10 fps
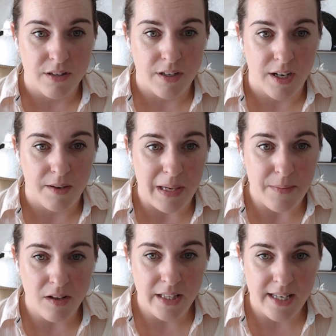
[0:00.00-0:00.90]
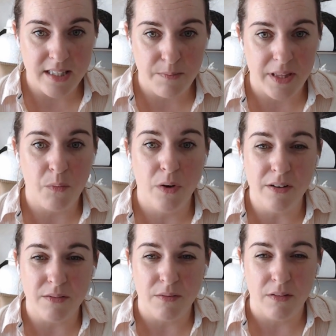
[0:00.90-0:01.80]
email lists, but they
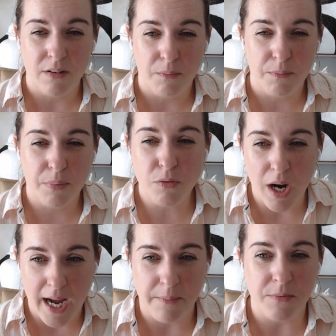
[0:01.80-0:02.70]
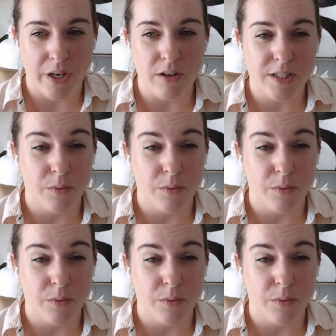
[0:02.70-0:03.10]
weren't primed readers.